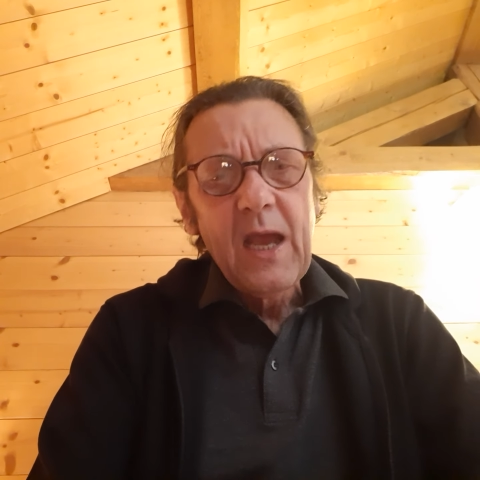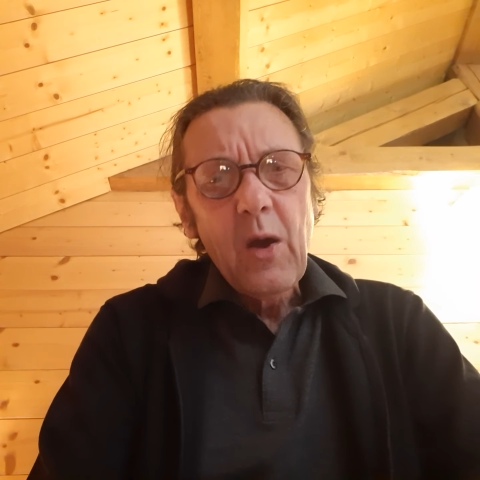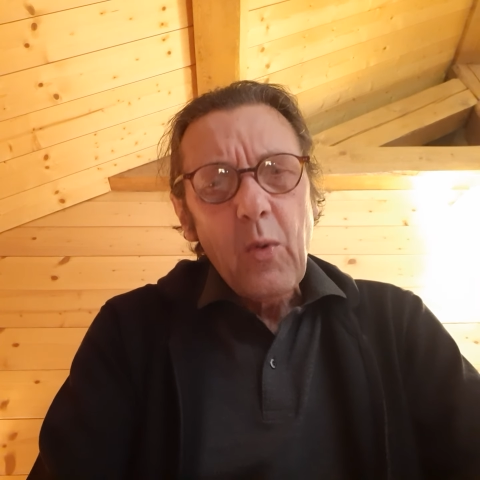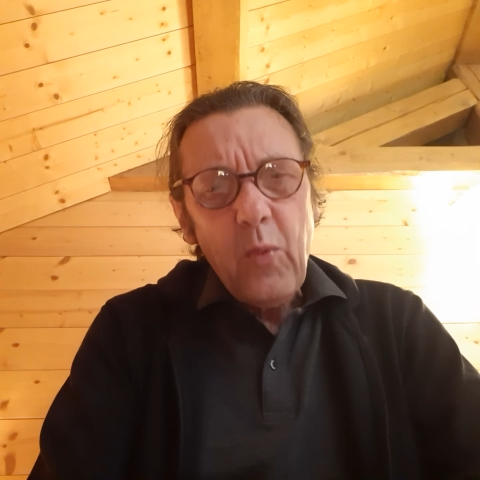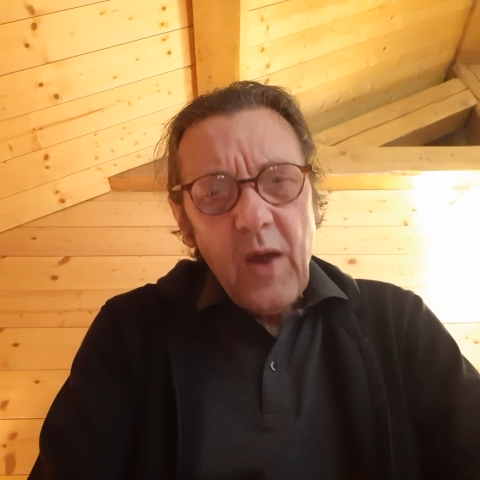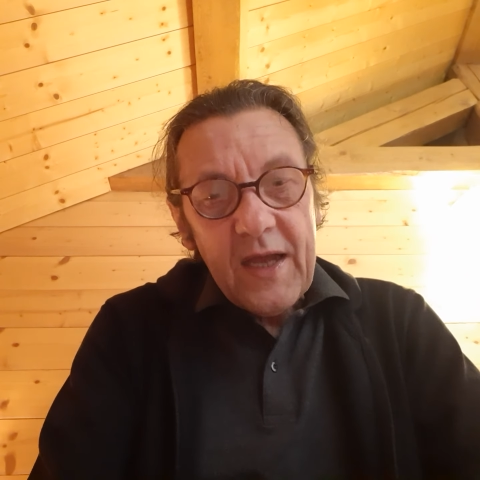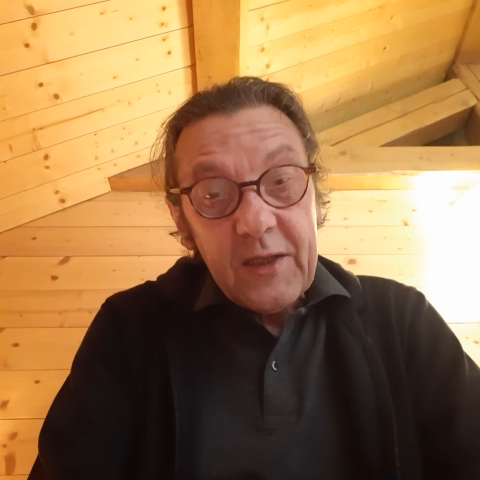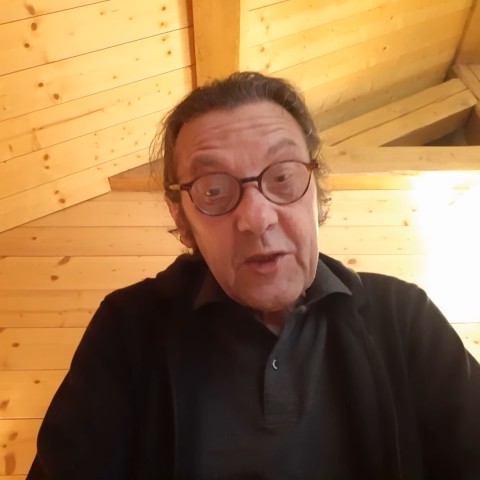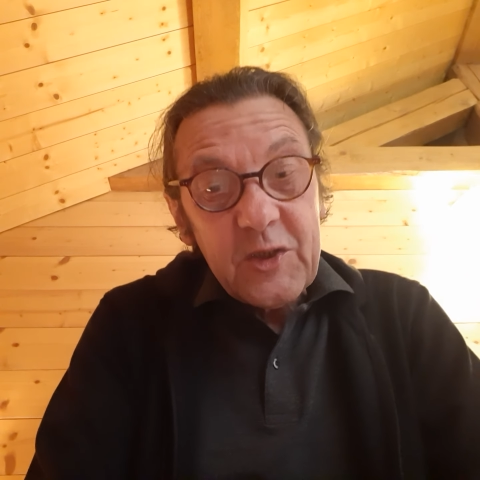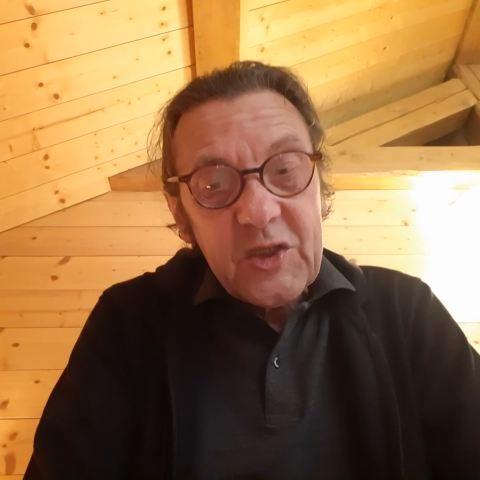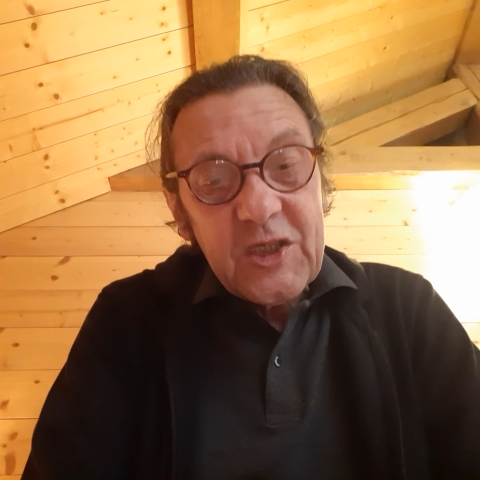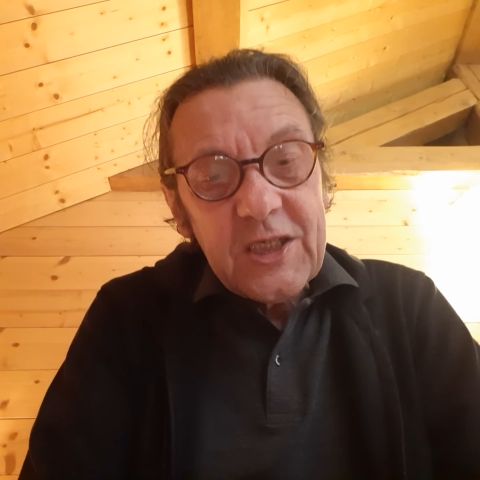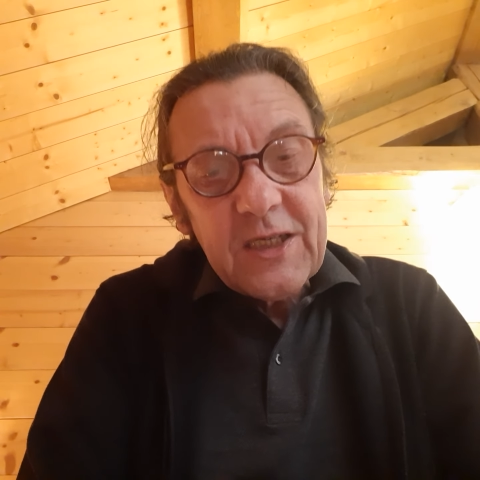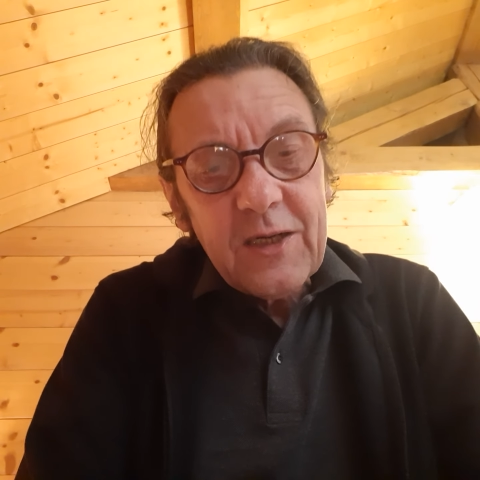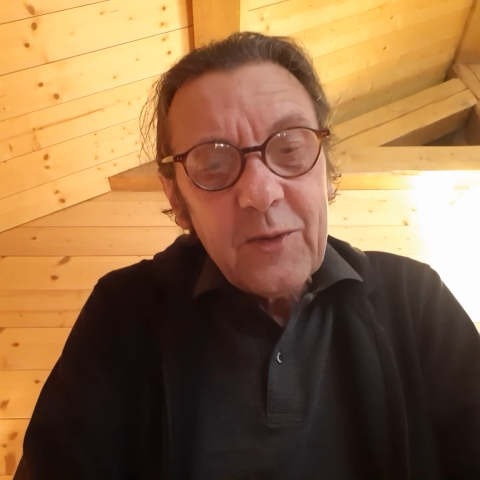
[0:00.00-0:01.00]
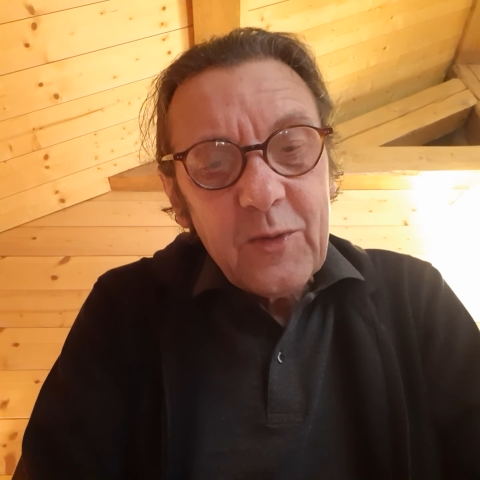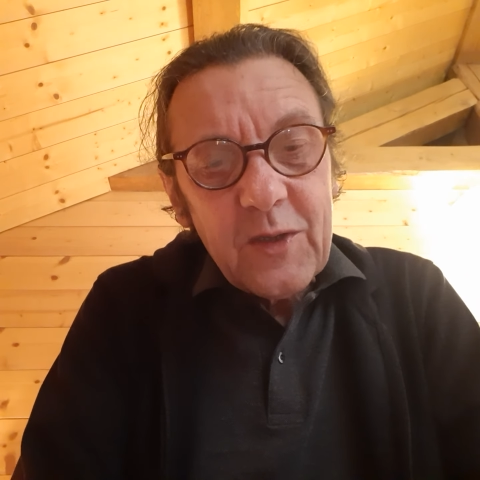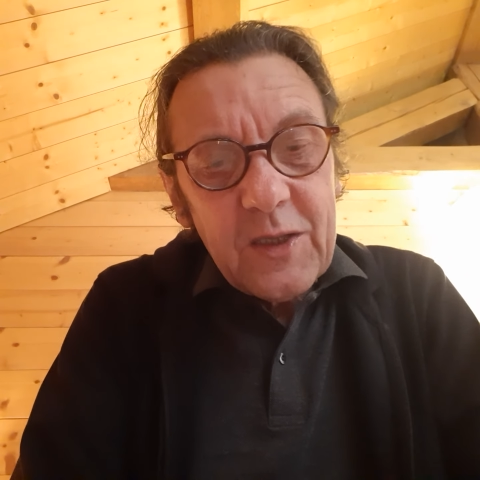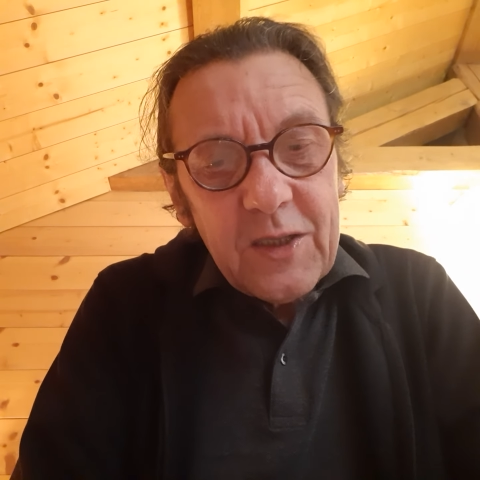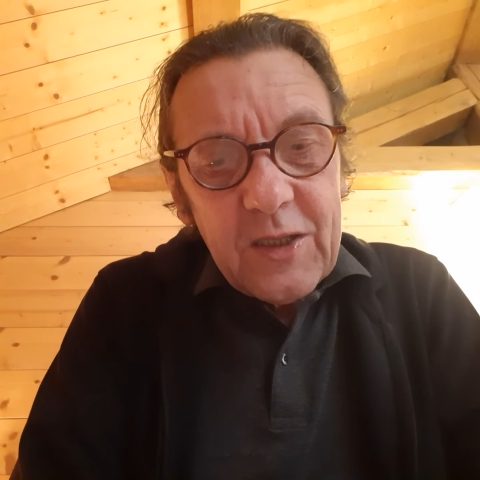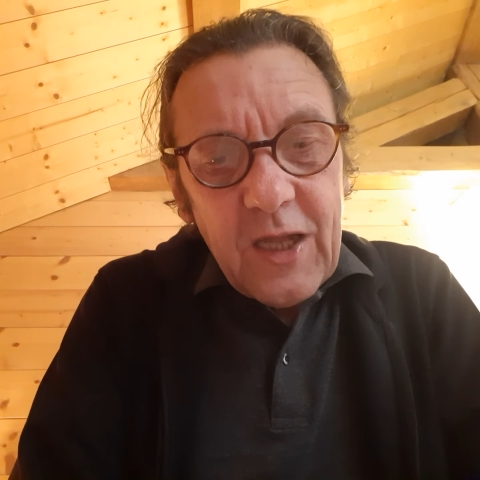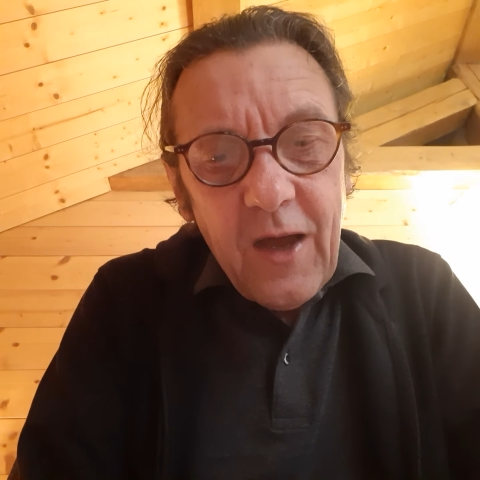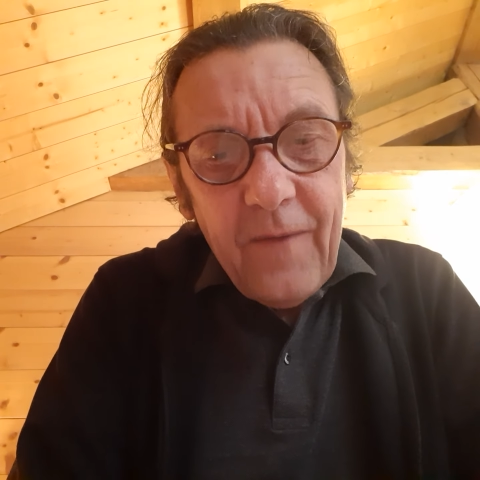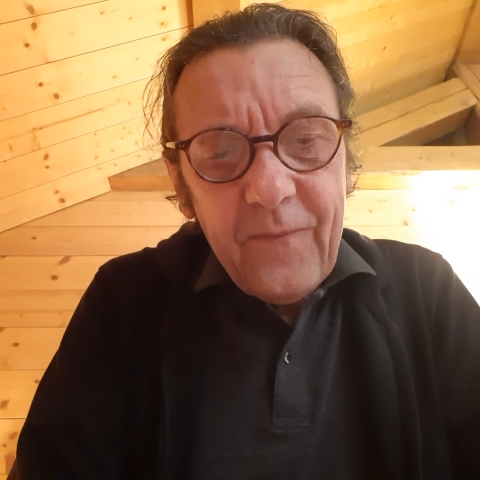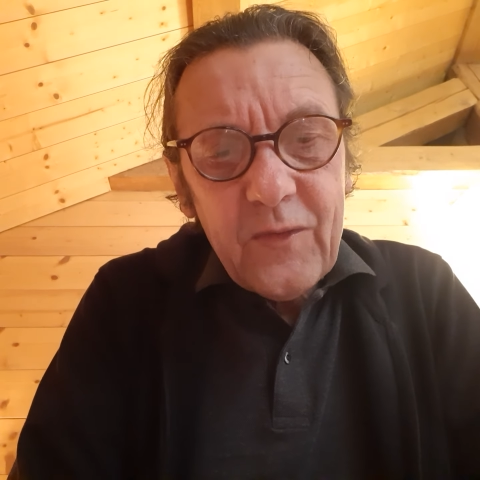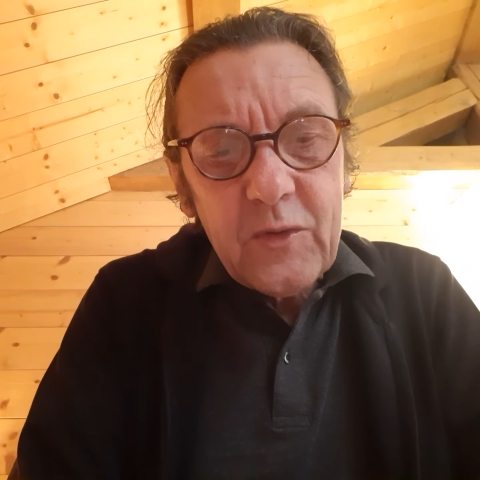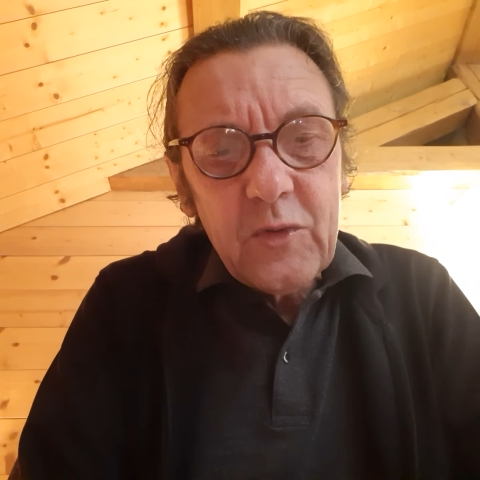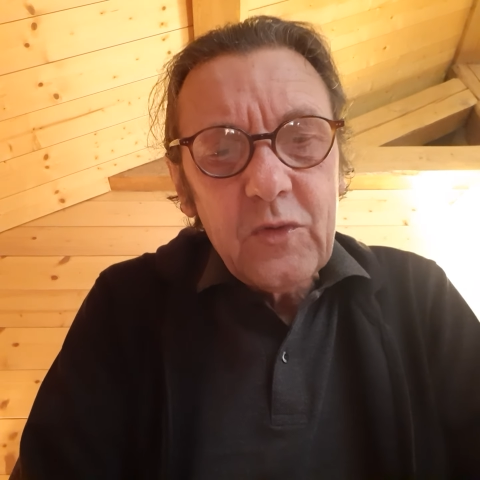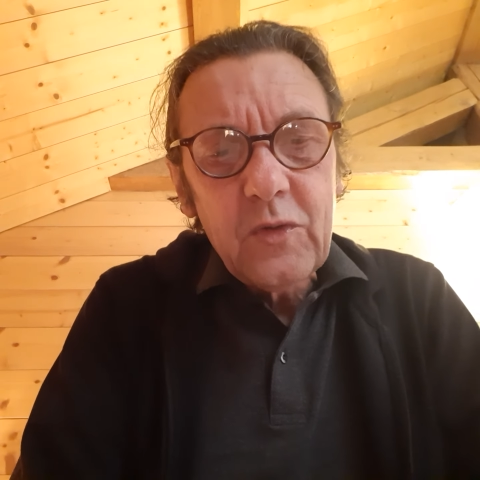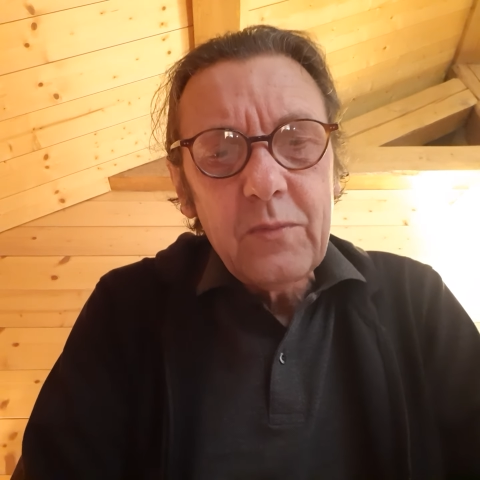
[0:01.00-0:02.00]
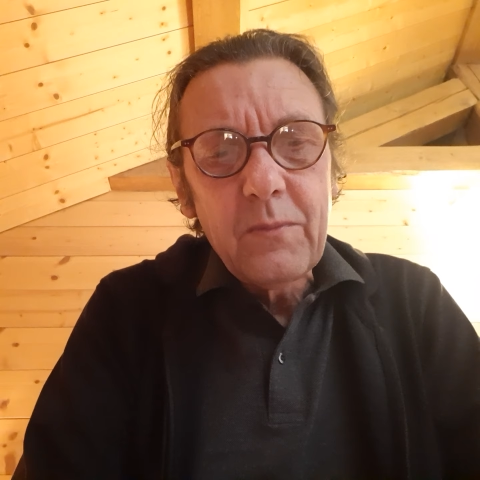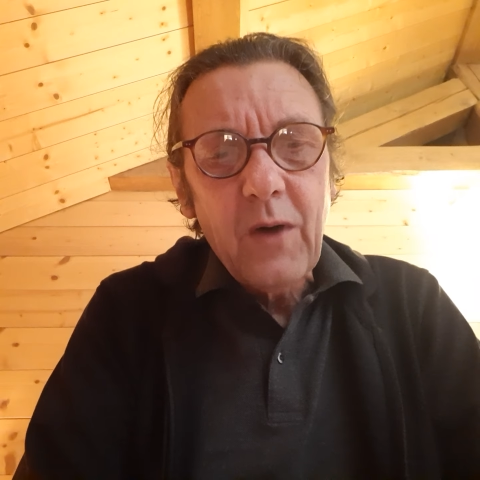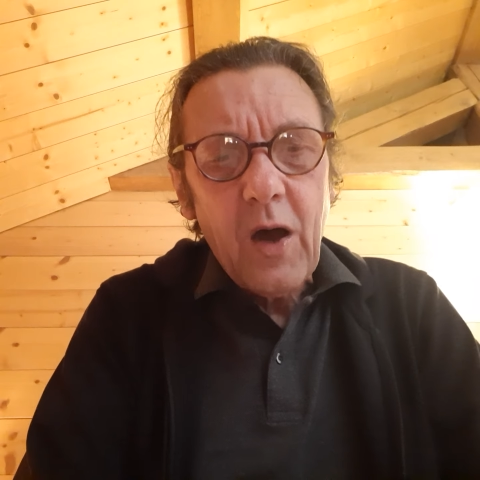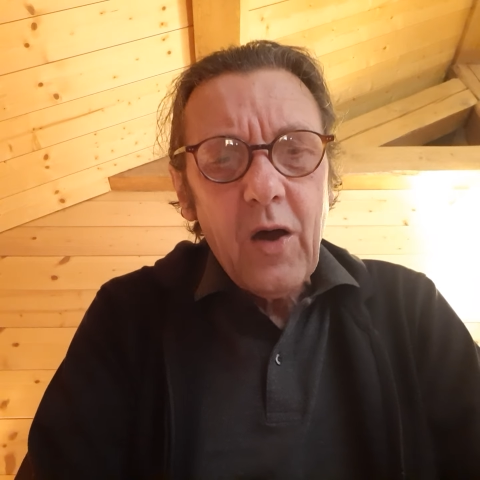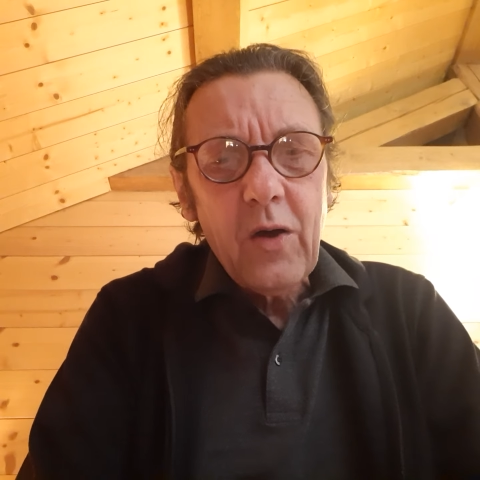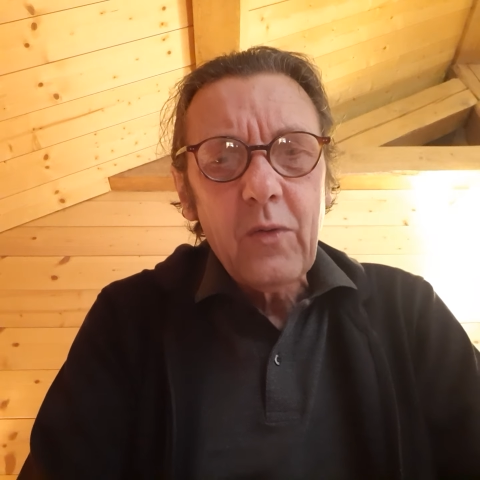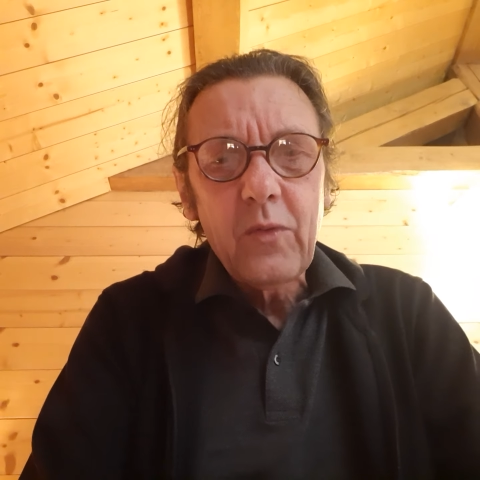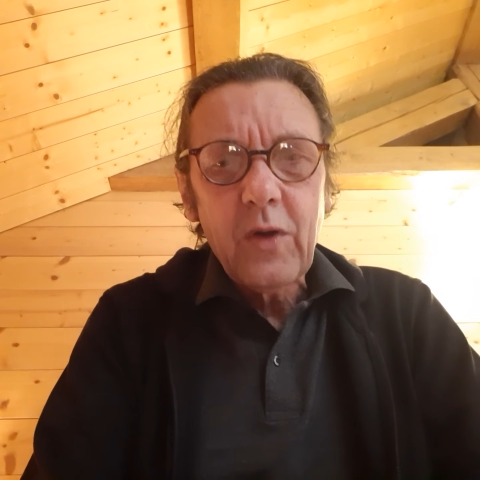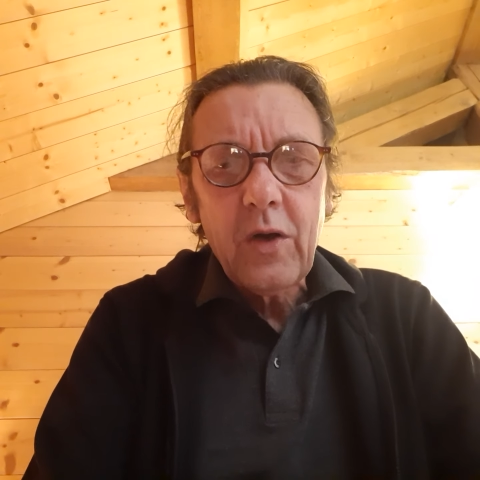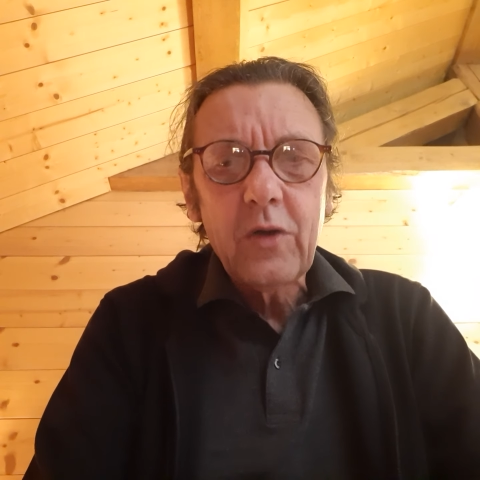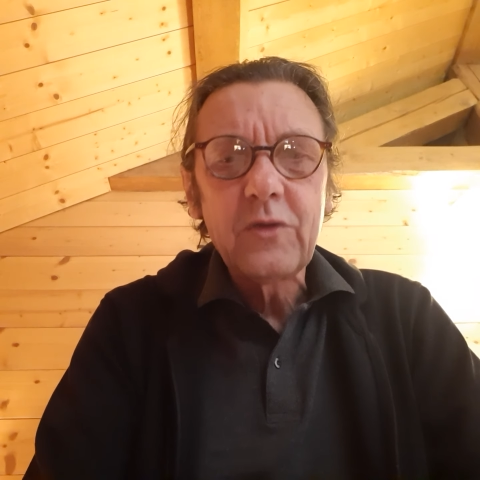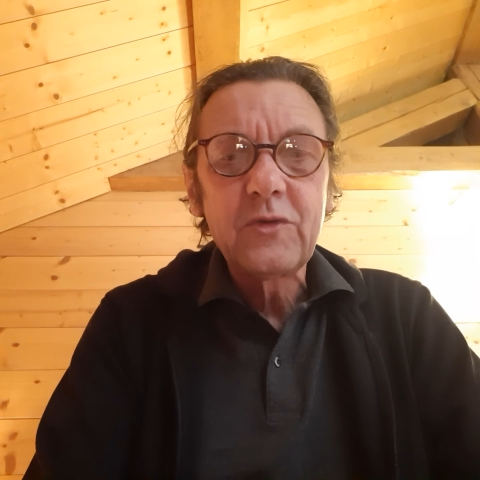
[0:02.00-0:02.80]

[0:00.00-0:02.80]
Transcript: where the children of tomorrow